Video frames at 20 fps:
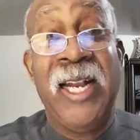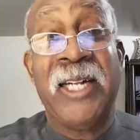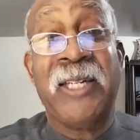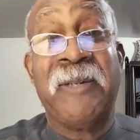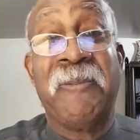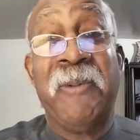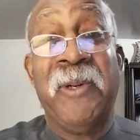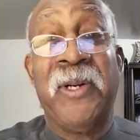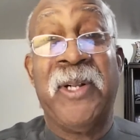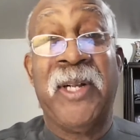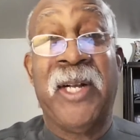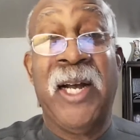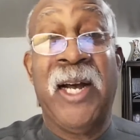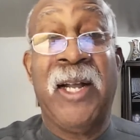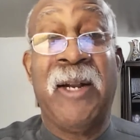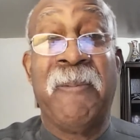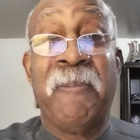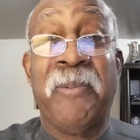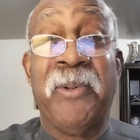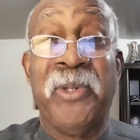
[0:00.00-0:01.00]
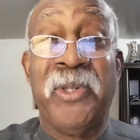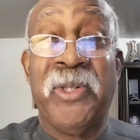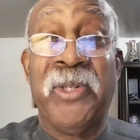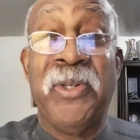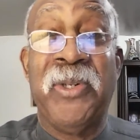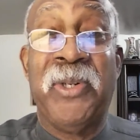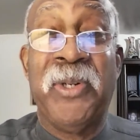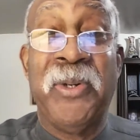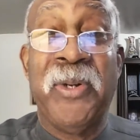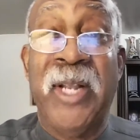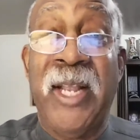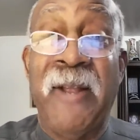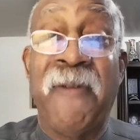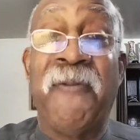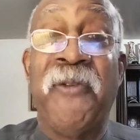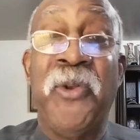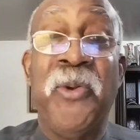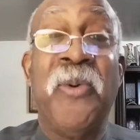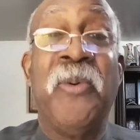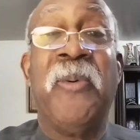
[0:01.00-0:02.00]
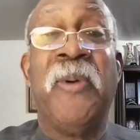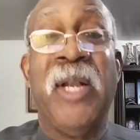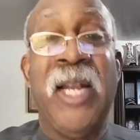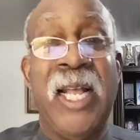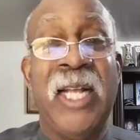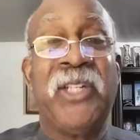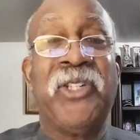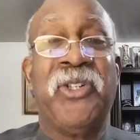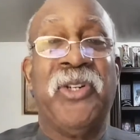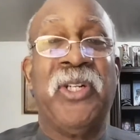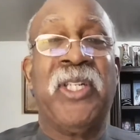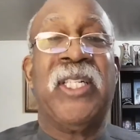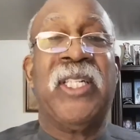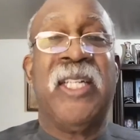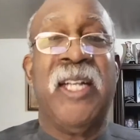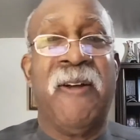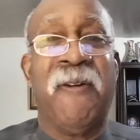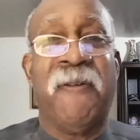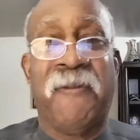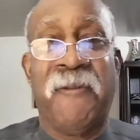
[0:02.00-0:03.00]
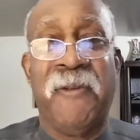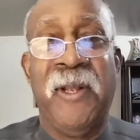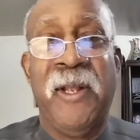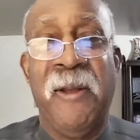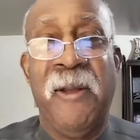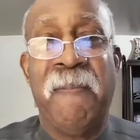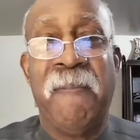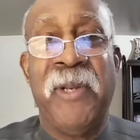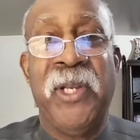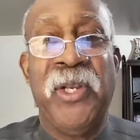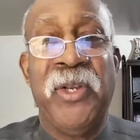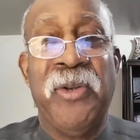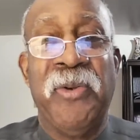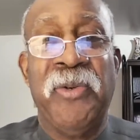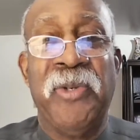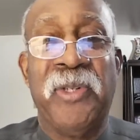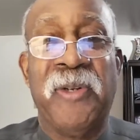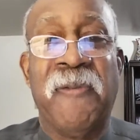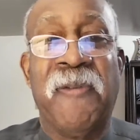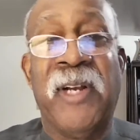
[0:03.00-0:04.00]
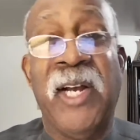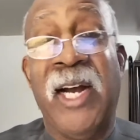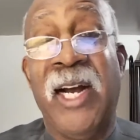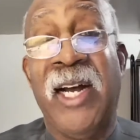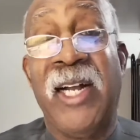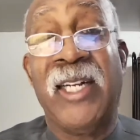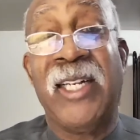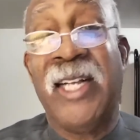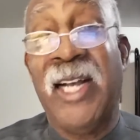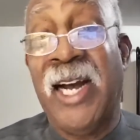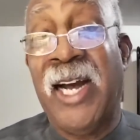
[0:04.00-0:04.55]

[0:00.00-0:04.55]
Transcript: And that Spirit of God will push you too. If you let yourself be used of God,